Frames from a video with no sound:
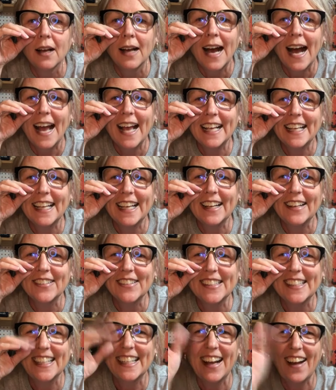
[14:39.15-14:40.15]
Hey,
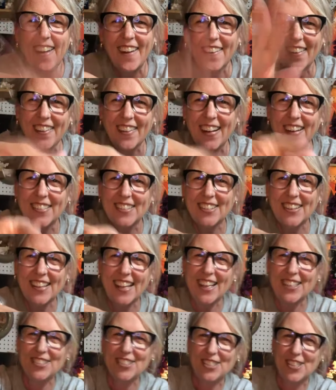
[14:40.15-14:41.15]
Kelsey. Oh, girl, I'm so
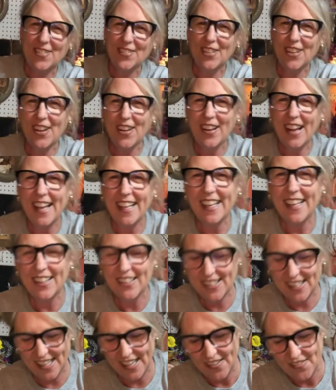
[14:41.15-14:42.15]
glad you jumped on. Hey,
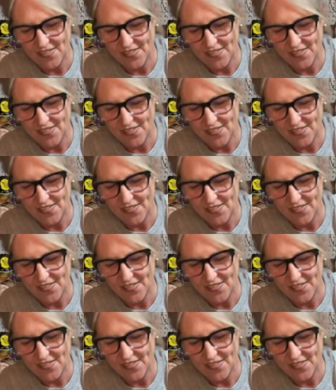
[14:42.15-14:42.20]
Kelsey.